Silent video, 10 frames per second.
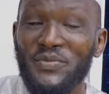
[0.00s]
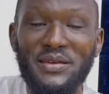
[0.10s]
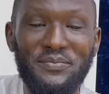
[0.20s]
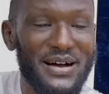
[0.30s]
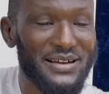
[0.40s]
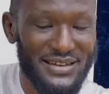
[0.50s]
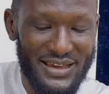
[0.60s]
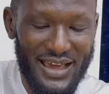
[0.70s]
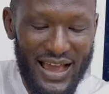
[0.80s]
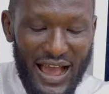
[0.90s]
In fact,
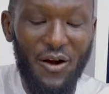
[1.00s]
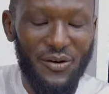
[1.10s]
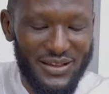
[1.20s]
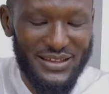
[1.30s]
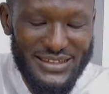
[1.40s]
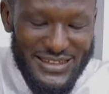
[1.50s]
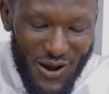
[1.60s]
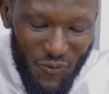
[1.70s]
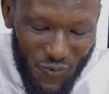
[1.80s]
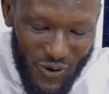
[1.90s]

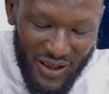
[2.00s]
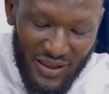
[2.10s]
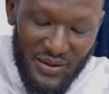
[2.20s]
yow!